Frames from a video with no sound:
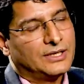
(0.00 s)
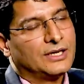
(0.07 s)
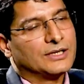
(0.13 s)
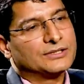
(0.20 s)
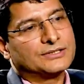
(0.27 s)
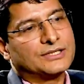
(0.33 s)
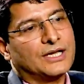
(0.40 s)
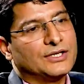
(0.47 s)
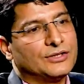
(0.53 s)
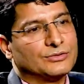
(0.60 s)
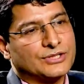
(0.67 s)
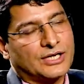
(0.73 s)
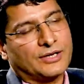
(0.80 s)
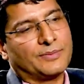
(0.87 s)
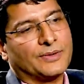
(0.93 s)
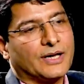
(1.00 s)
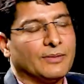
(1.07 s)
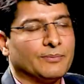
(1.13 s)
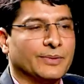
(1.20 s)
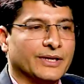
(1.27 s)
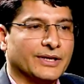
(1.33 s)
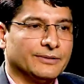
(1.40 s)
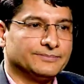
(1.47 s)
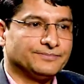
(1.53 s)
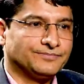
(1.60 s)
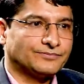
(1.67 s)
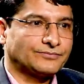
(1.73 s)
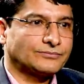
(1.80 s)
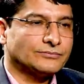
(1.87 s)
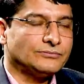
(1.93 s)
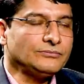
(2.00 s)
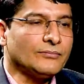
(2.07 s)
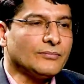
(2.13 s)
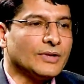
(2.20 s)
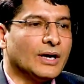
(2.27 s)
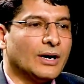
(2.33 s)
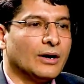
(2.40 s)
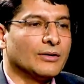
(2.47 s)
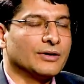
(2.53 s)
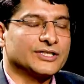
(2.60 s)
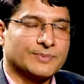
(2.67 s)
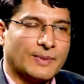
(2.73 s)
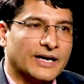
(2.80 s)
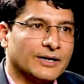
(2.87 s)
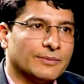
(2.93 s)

Say you set up a company or expand